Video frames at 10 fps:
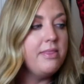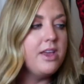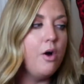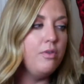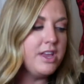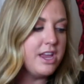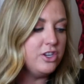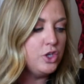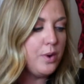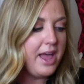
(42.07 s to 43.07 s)
The only
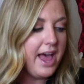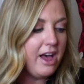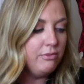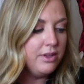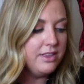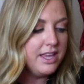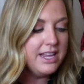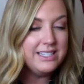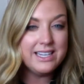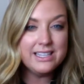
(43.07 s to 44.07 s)
issue I have with it,
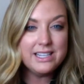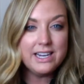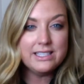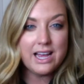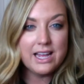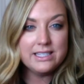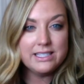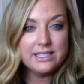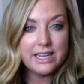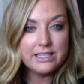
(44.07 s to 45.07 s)
it says that it's
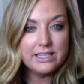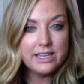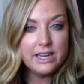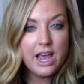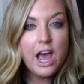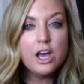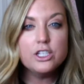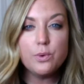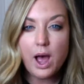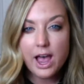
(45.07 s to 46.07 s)
unscented.
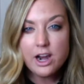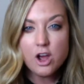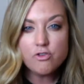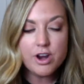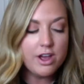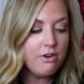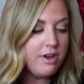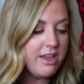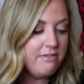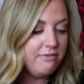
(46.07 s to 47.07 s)
So I don't know
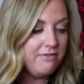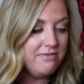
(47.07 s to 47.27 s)
if